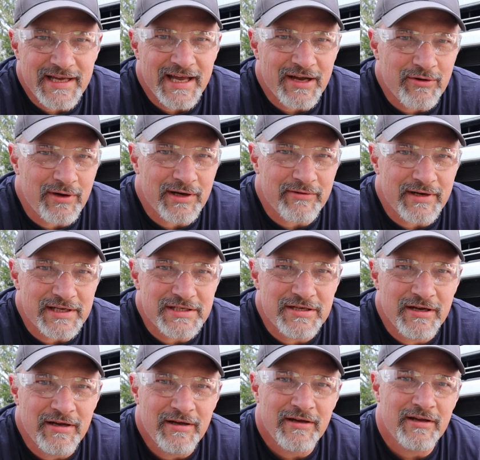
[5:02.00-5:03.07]
can't quite
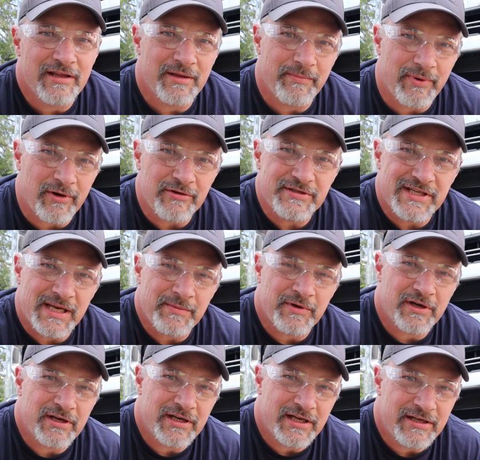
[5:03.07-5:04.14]
reach the bolts that I'm
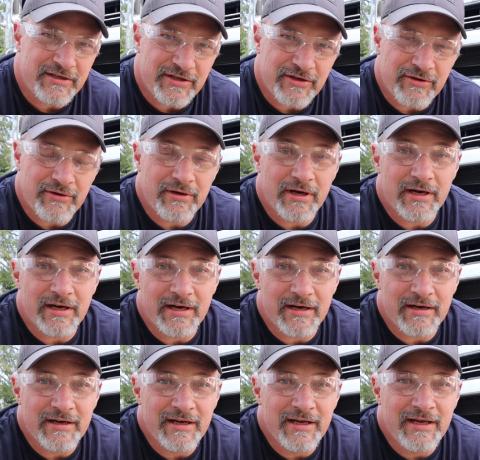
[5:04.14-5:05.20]
going to need to
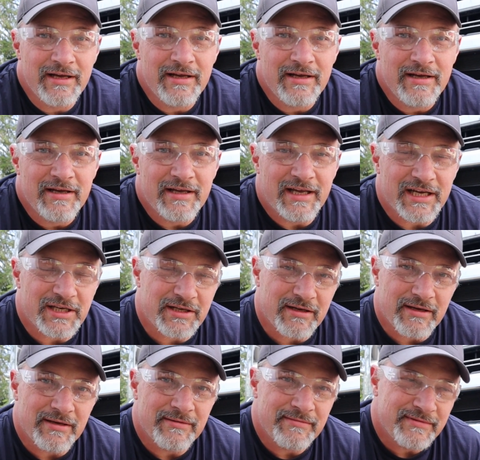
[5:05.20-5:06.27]
that
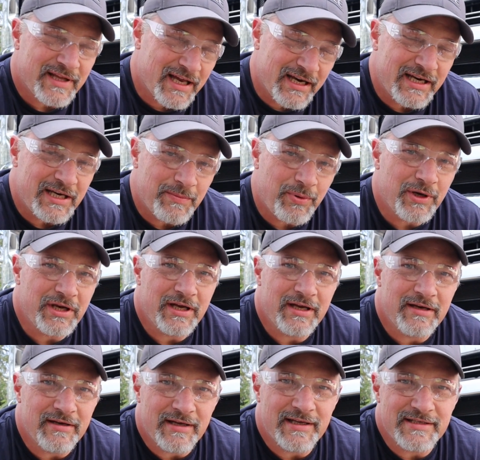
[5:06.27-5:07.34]
I need to put
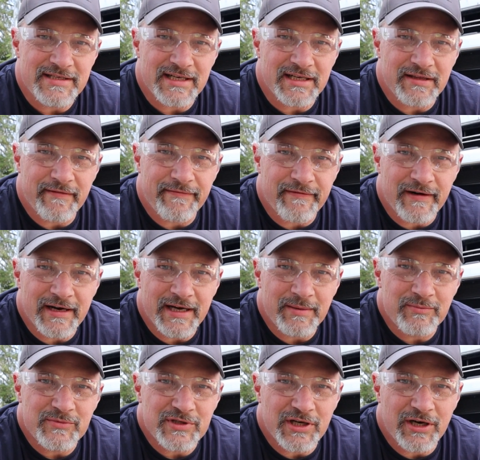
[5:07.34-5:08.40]
in inside the
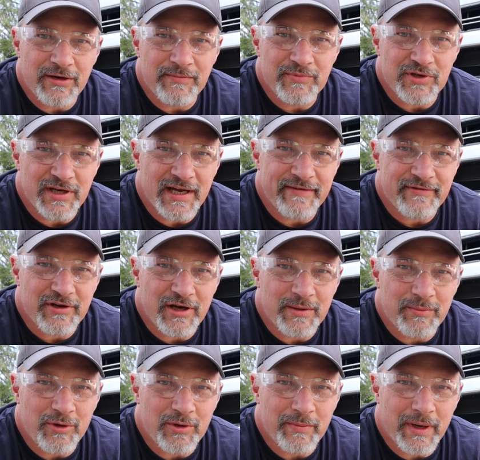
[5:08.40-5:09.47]
frame. So I'm going to have to go ahead
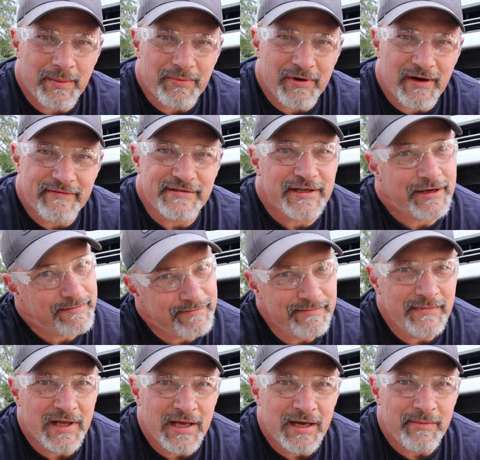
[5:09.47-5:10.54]
and pull the bumper off. So
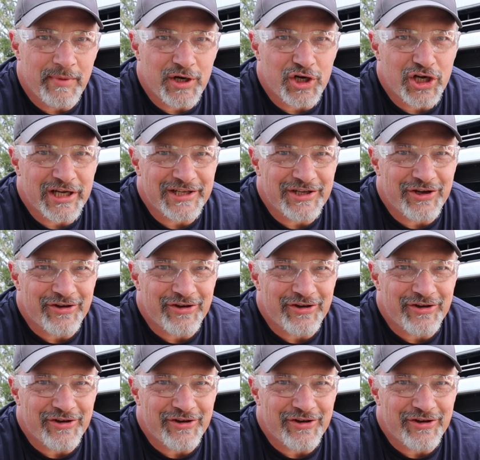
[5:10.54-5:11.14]
better get to